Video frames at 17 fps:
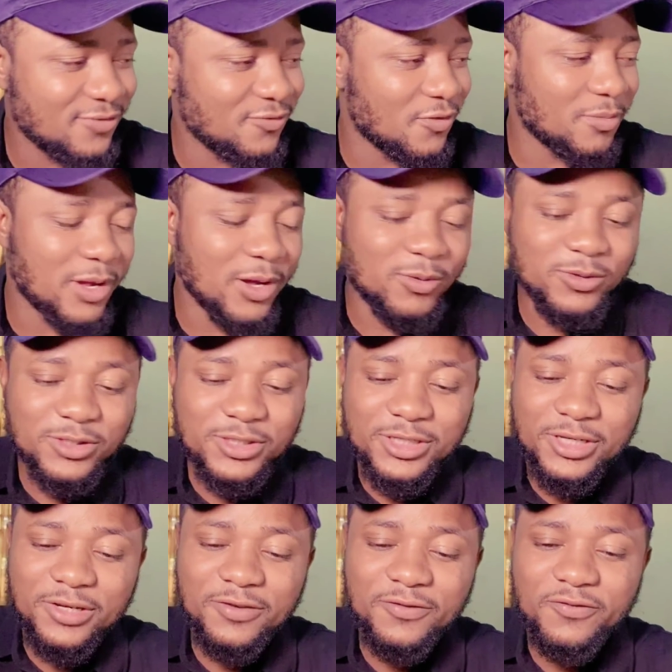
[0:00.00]
from
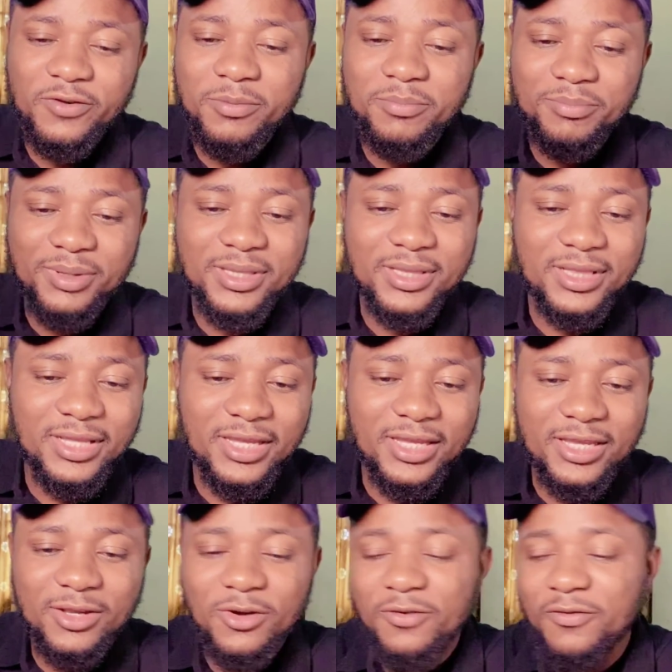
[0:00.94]
Awuchi, from
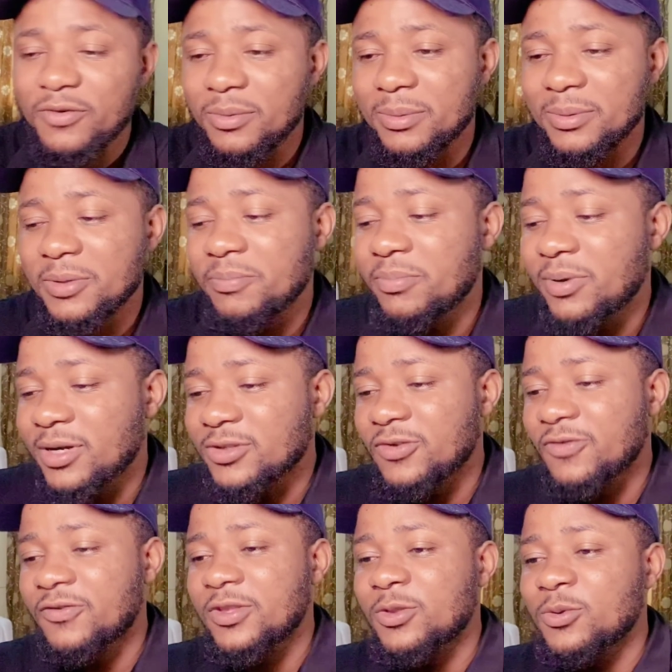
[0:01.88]
Benin, or from any part
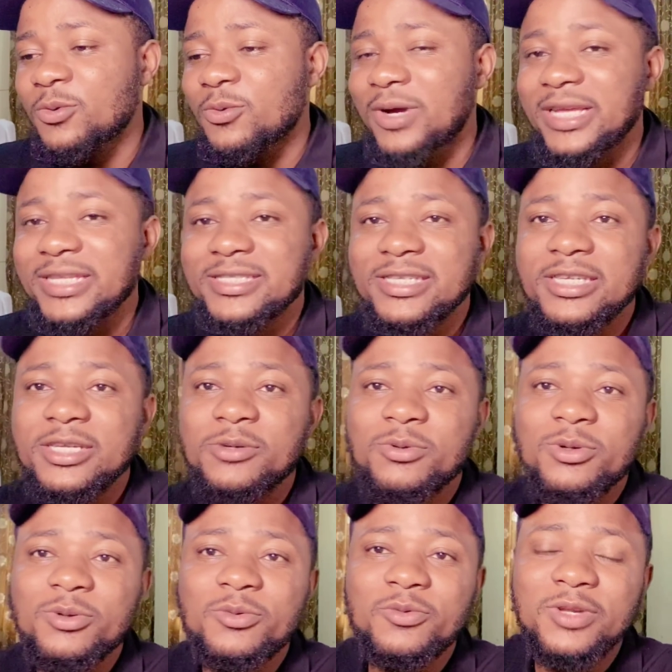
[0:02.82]
of Edo, I
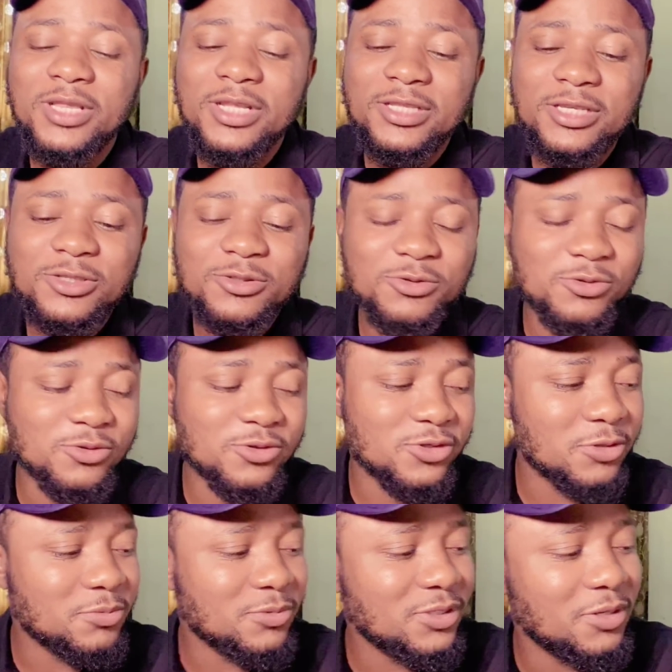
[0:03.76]
think we really need to do
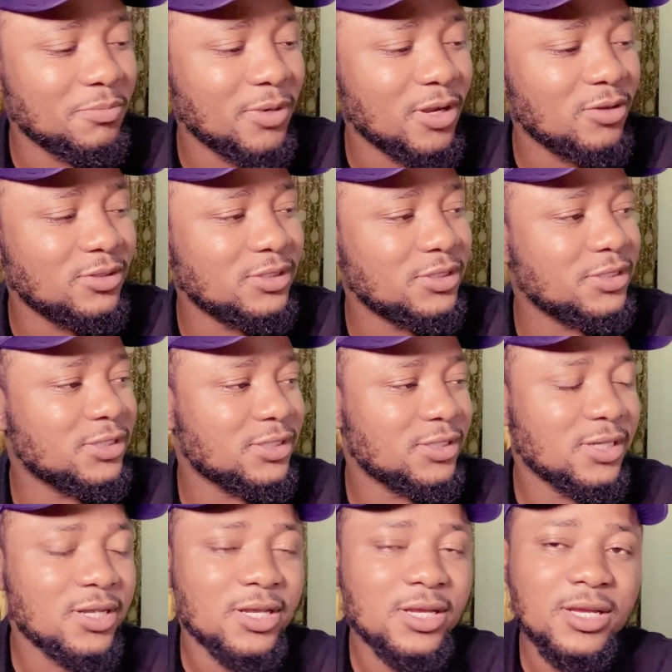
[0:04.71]
something about this.
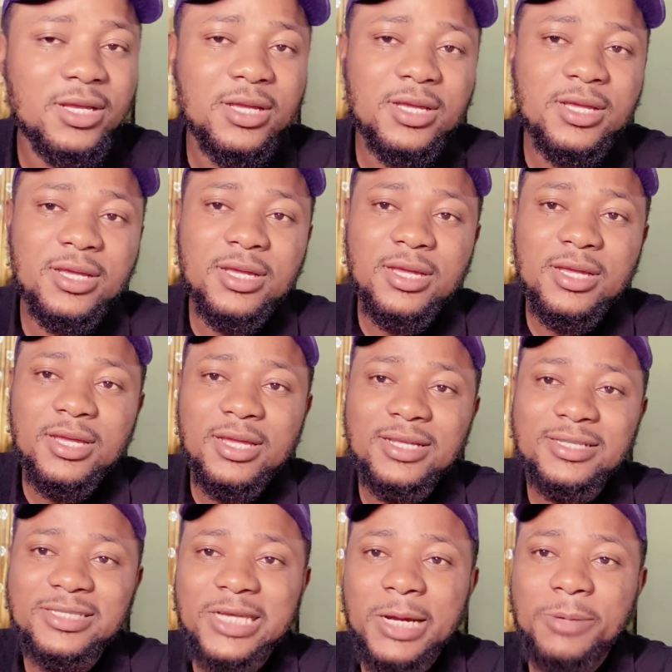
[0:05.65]

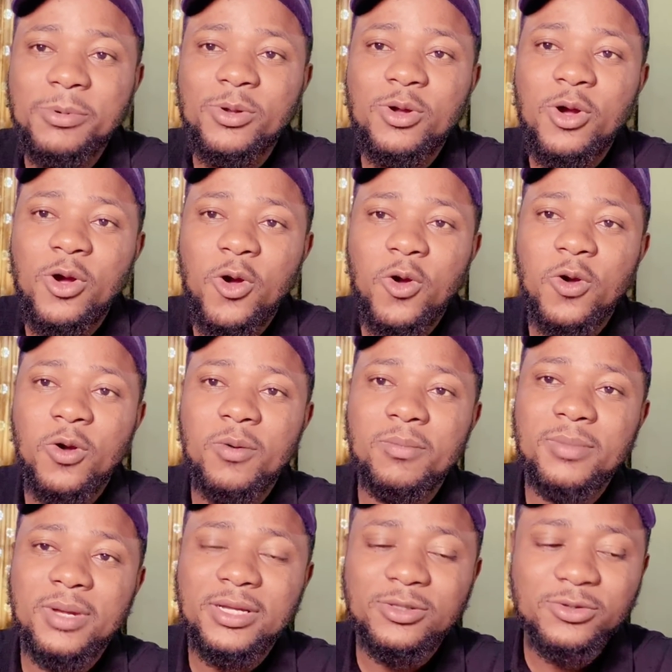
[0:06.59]
The time will
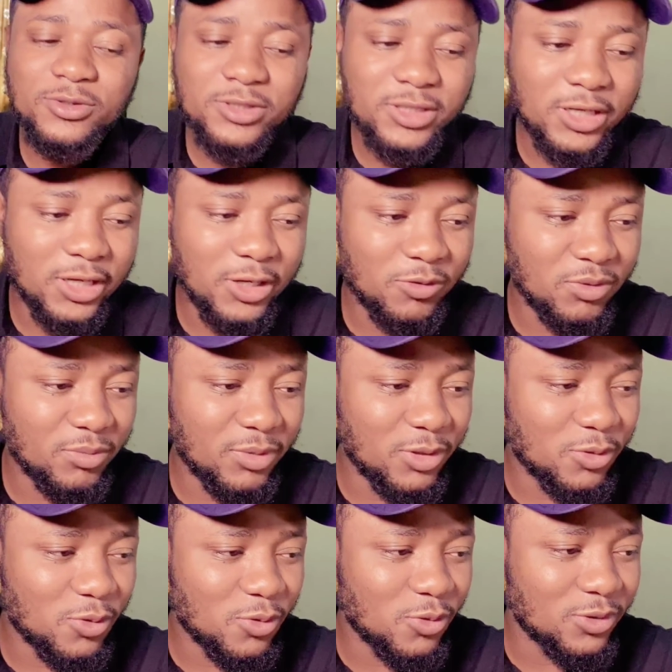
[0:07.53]
come, Edo State will be
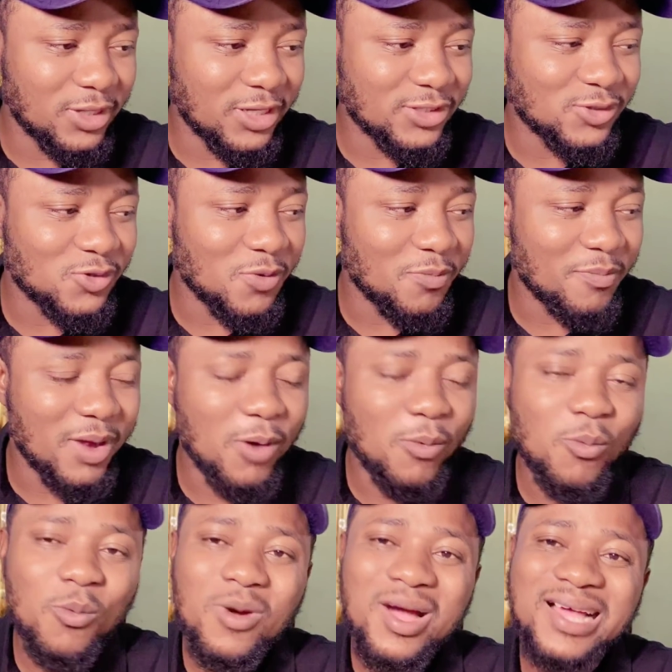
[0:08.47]
known as number
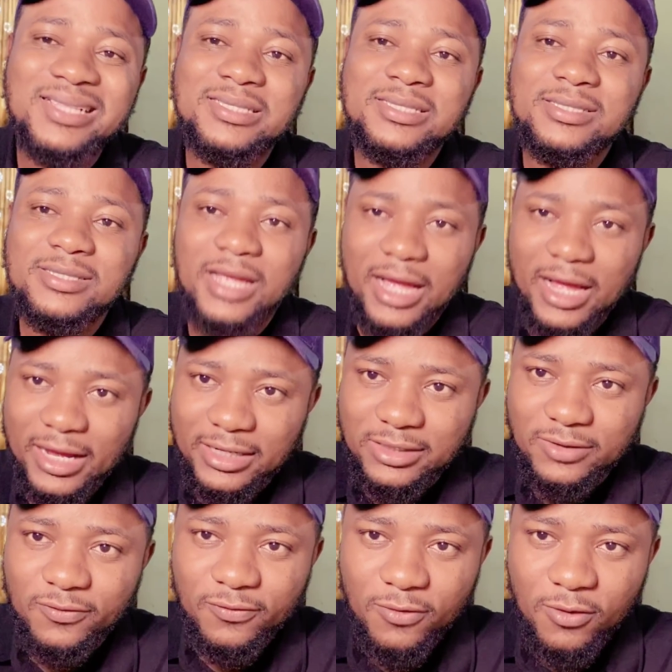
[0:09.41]
one
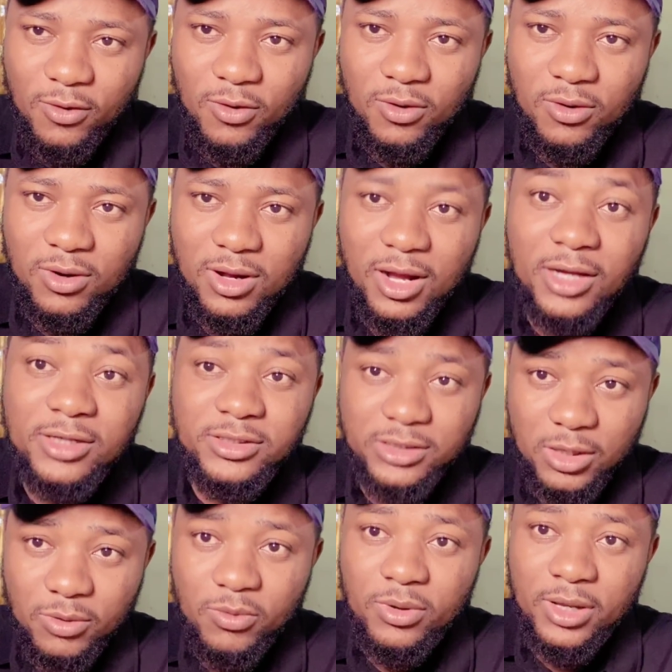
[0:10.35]
site for
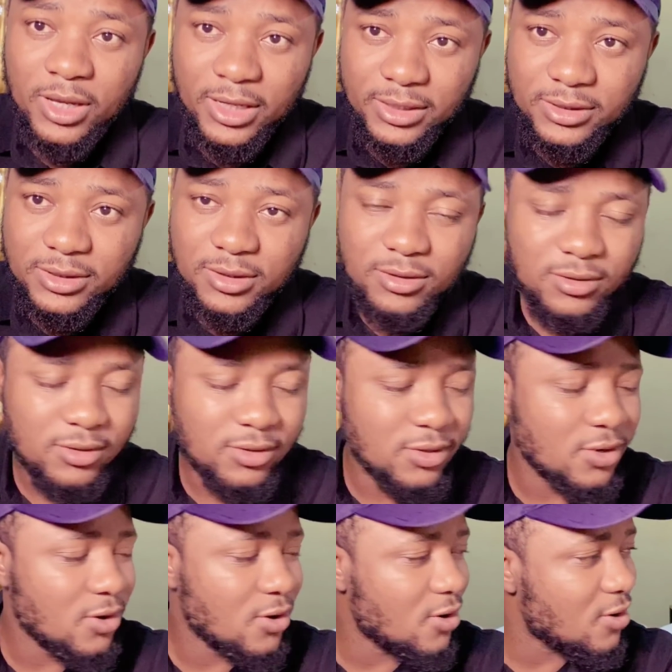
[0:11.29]
Ashawo guests.
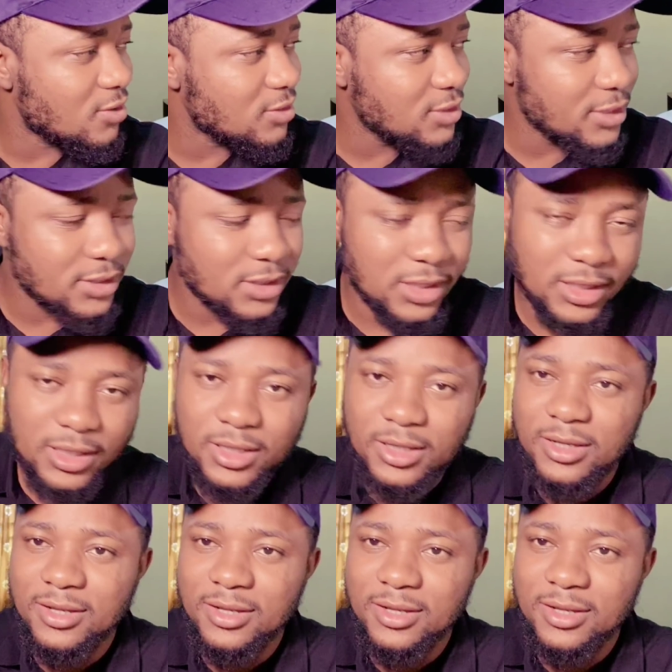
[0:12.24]
Honestly,